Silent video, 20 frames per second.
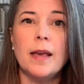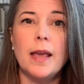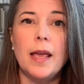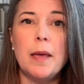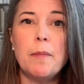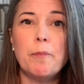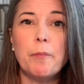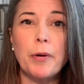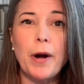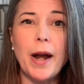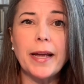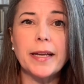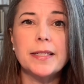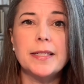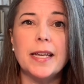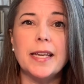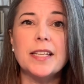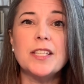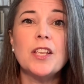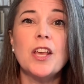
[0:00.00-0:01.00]
In
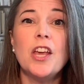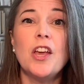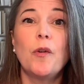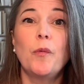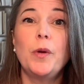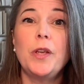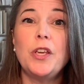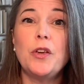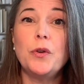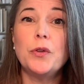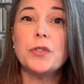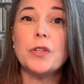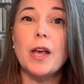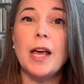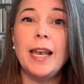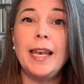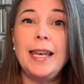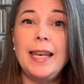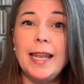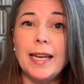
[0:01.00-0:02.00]
practice, we use a
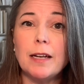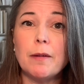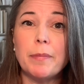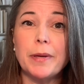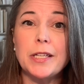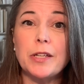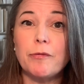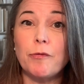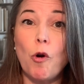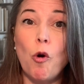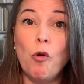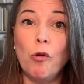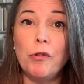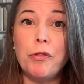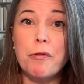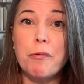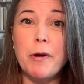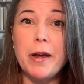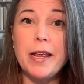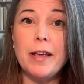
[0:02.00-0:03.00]
little bit of all
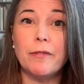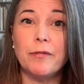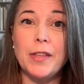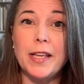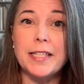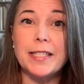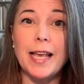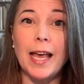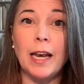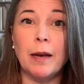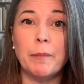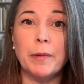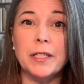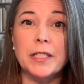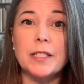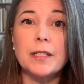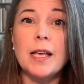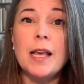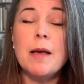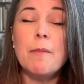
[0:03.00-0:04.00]
3 of these
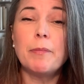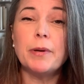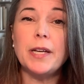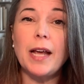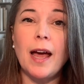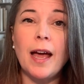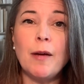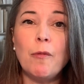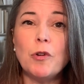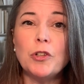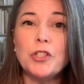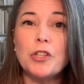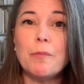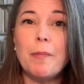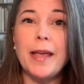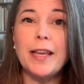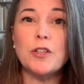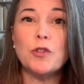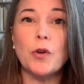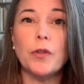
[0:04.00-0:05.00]
elements, but I want to
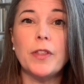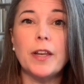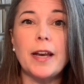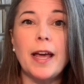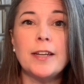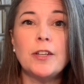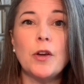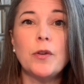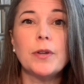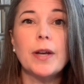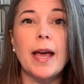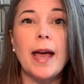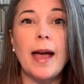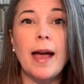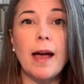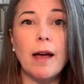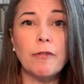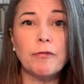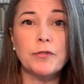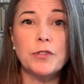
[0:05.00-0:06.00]
make sure that I don't
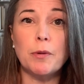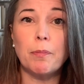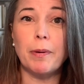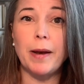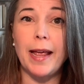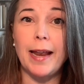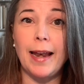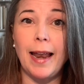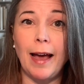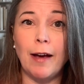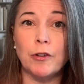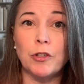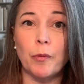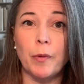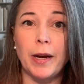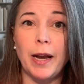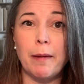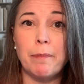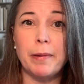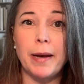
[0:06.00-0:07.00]
have to play louder
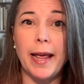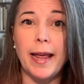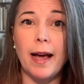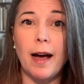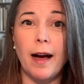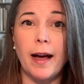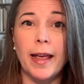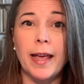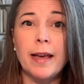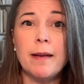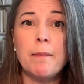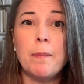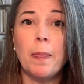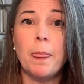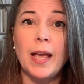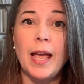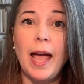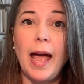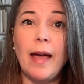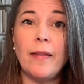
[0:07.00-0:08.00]
when I play higher,
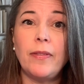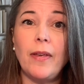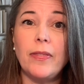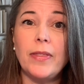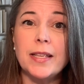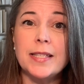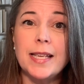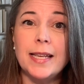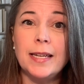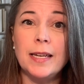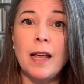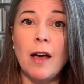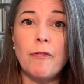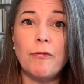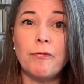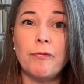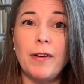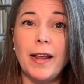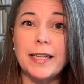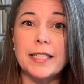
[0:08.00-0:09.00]
and that there's
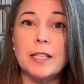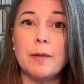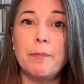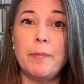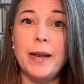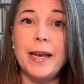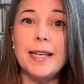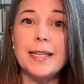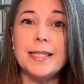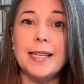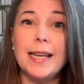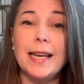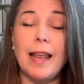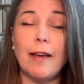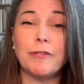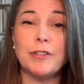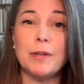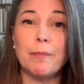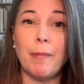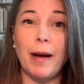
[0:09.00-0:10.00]
enough flexibility
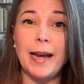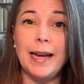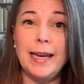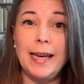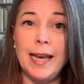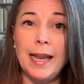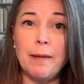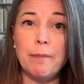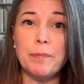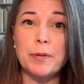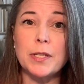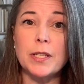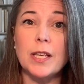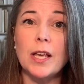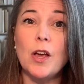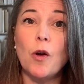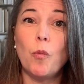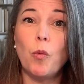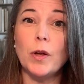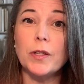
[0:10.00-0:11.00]
left in my lips
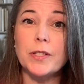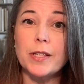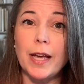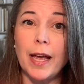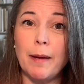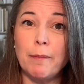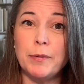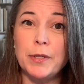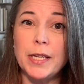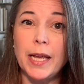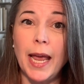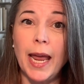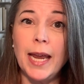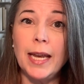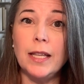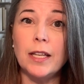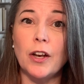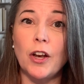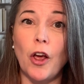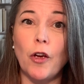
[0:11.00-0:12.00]
once I
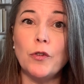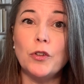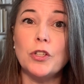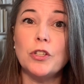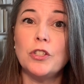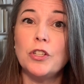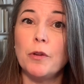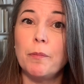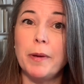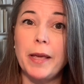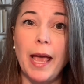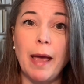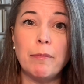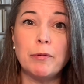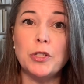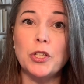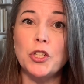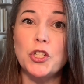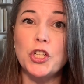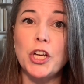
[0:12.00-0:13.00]
obtain the note to be
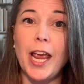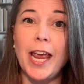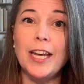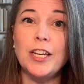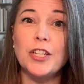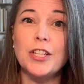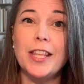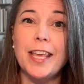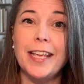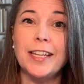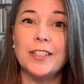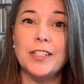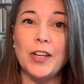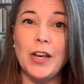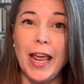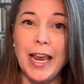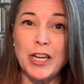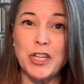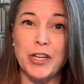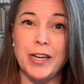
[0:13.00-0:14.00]
able to change the
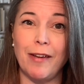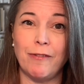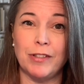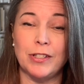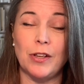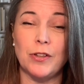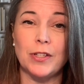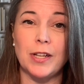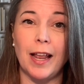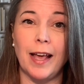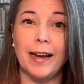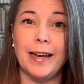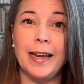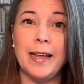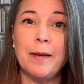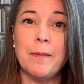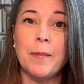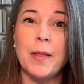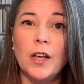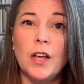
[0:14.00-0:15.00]
intonation ever so
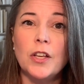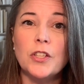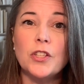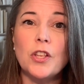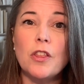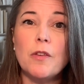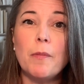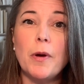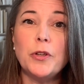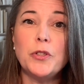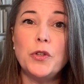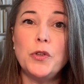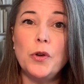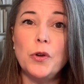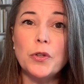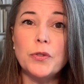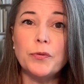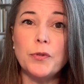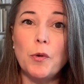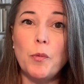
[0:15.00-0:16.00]
slightly. So the most
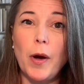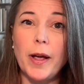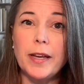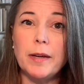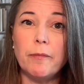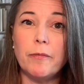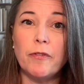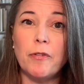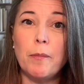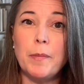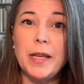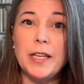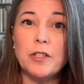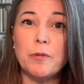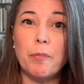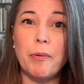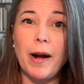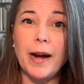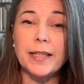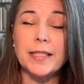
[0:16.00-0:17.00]
useful way for me to
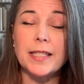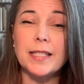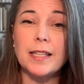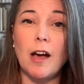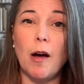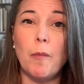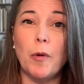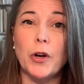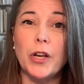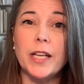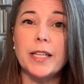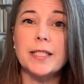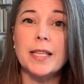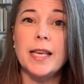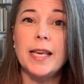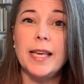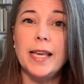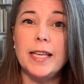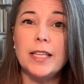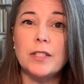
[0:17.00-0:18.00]
practice harmonics
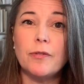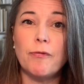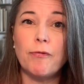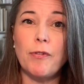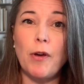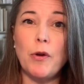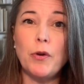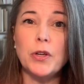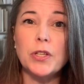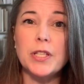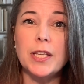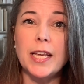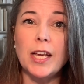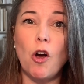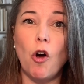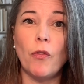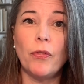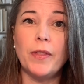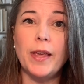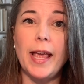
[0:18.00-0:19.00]
is focusing
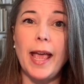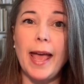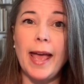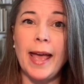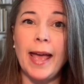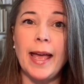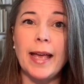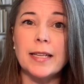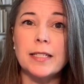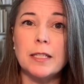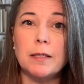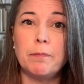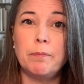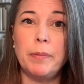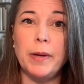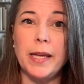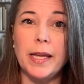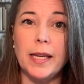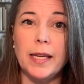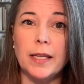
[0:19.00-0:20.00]
on the air
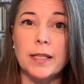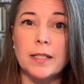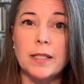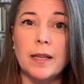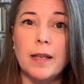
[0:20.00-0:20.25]
speed.